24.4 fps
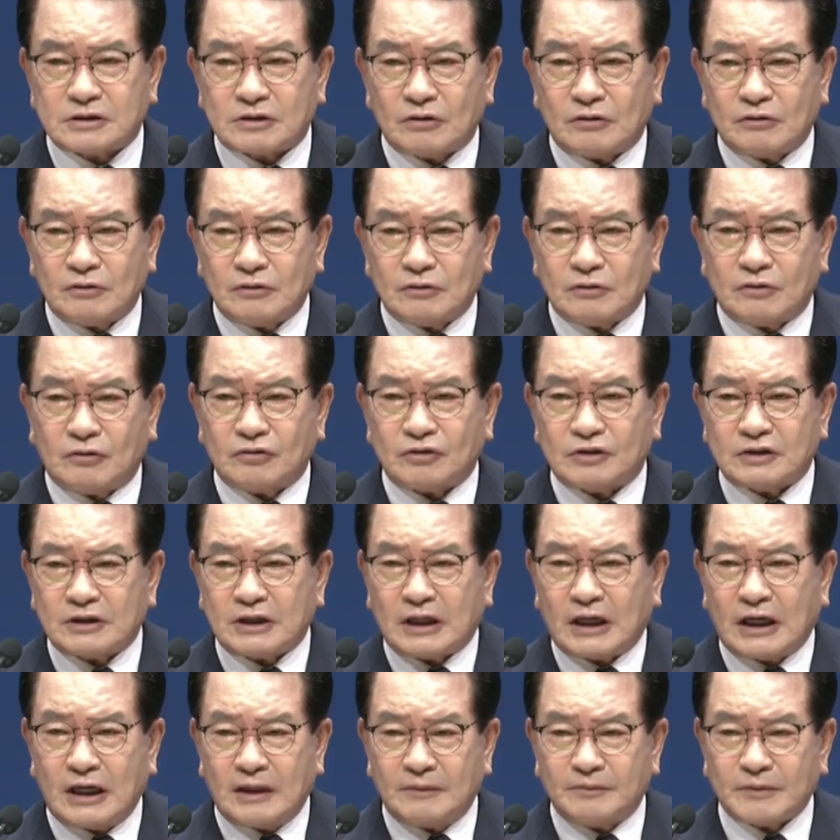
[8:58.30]
Only
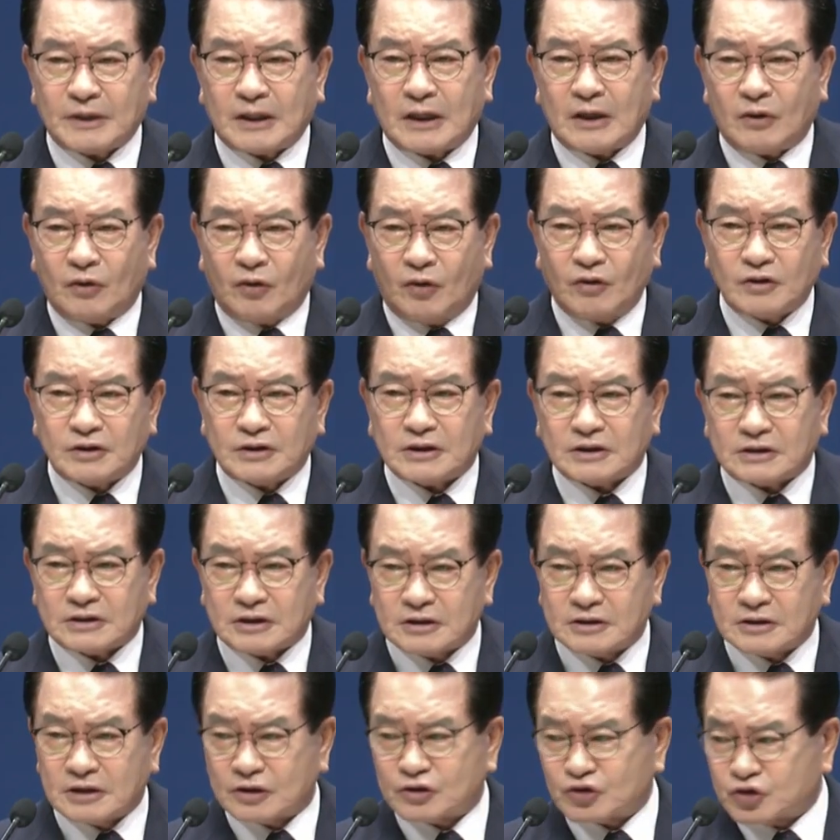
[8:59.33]
Christ, only kingdom of
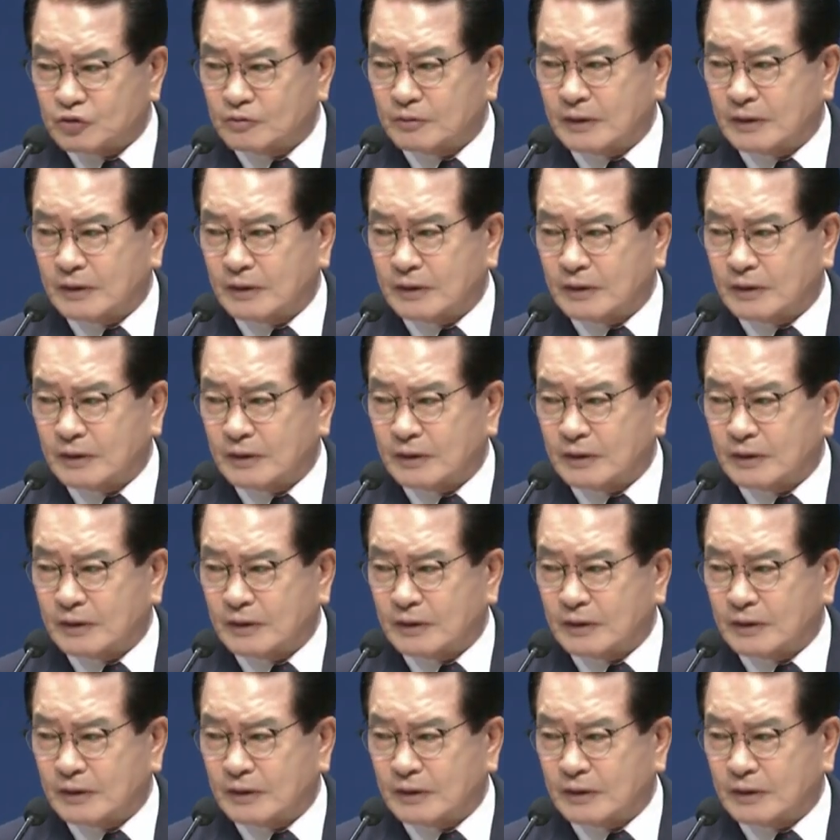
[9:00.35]
God,